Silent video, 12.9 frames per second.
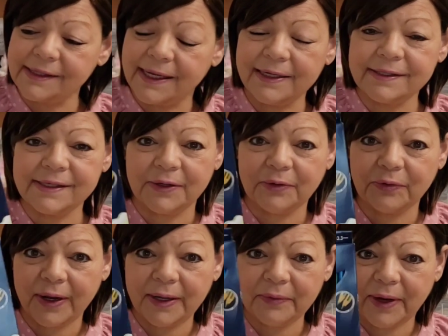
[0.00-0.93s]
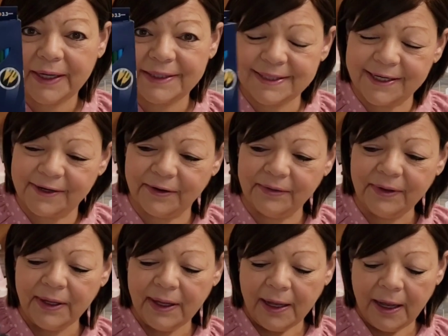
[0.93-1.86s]
That is a great, great deal.
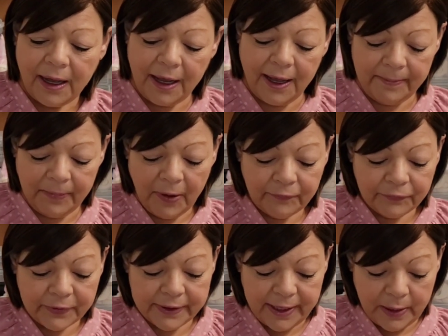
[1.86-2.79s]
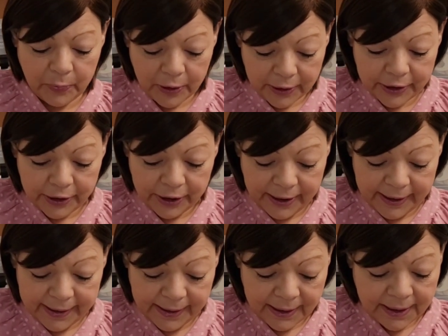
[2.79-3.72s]
Um, hopefully they work
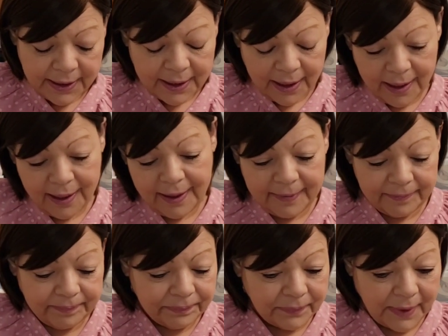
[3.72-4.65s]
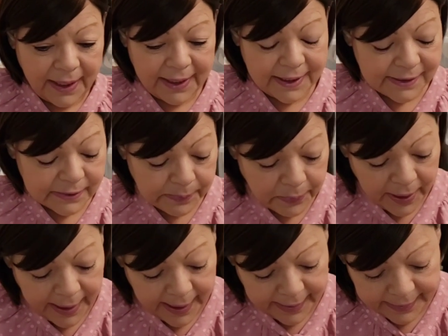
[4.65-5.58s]
good. Um, it is
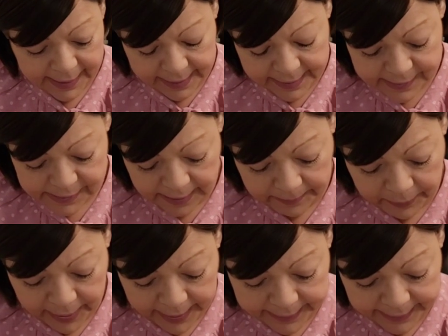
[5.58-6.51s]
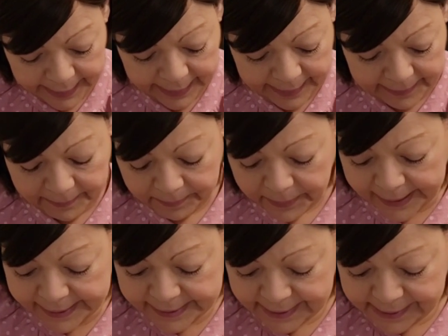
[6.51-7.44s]
Prang. That is a brand name
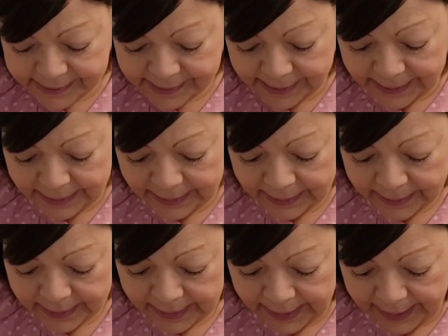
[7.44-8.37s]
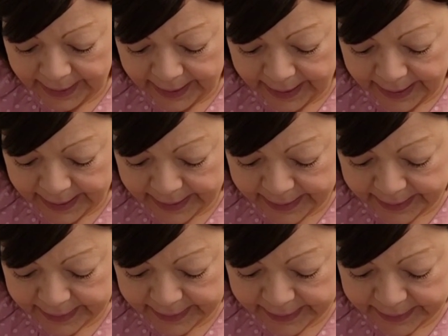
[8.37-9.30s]
by Dixon.
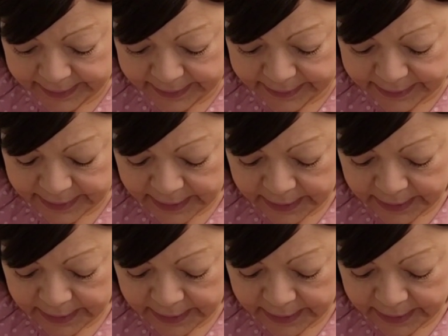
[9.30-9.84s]
And